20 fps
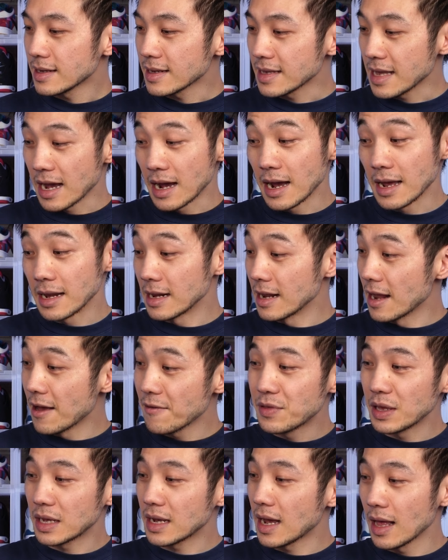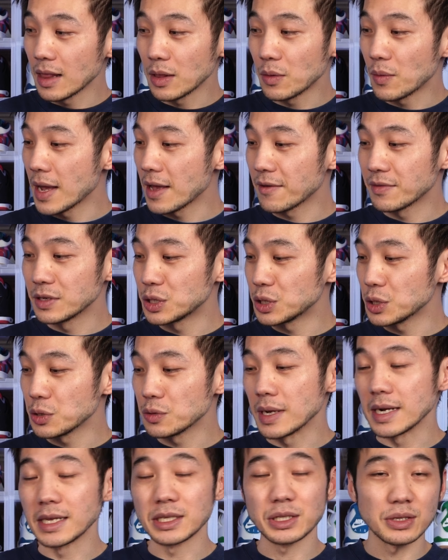Yeah, I love the colorway of the
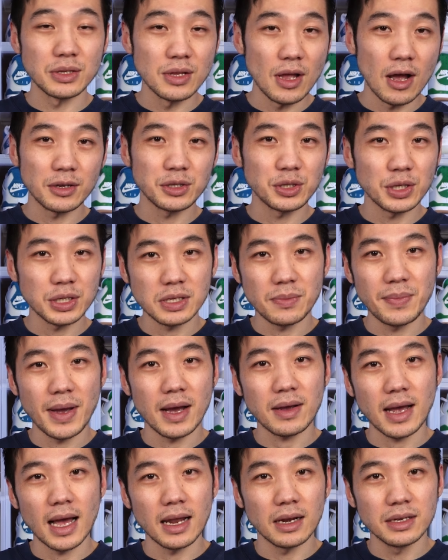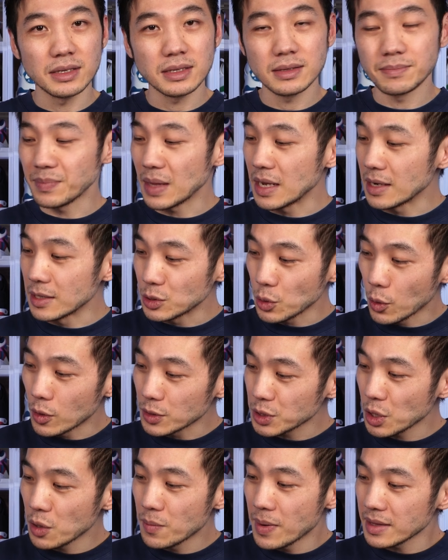shoe, and it's not just about colors, it is
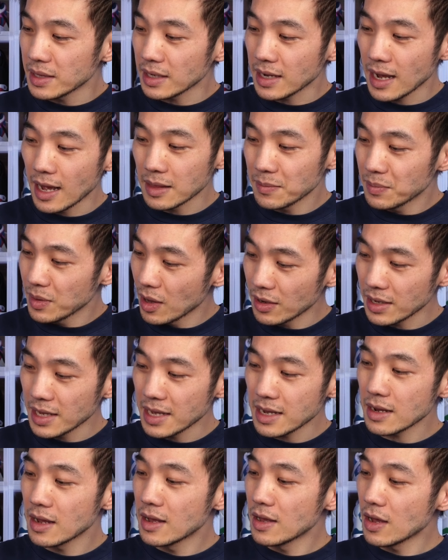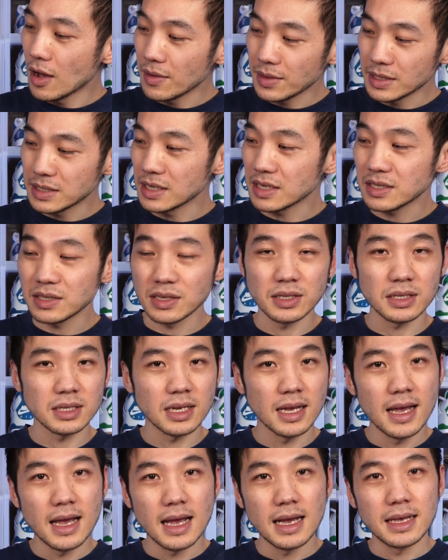also about the color blocking on the sixes.
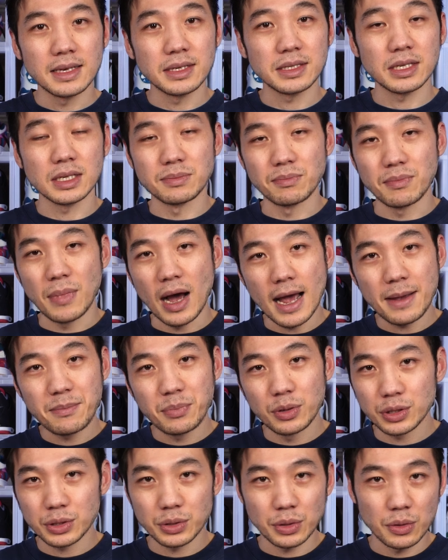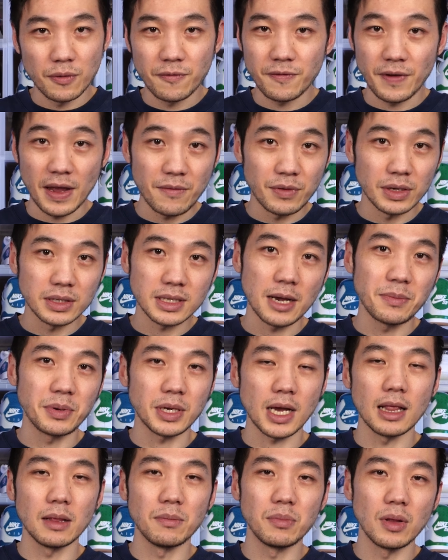This is my personal favorite type of
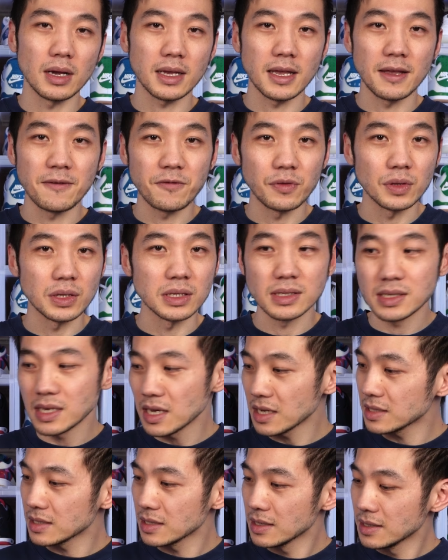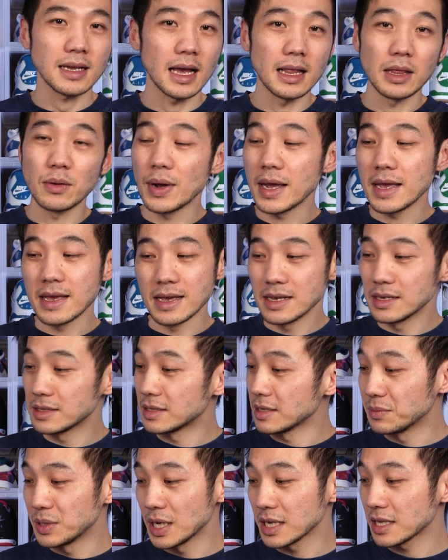color blocking for the six. Colorway is
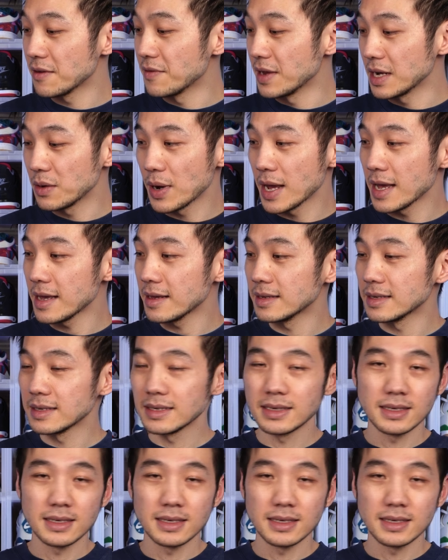subjective anyway.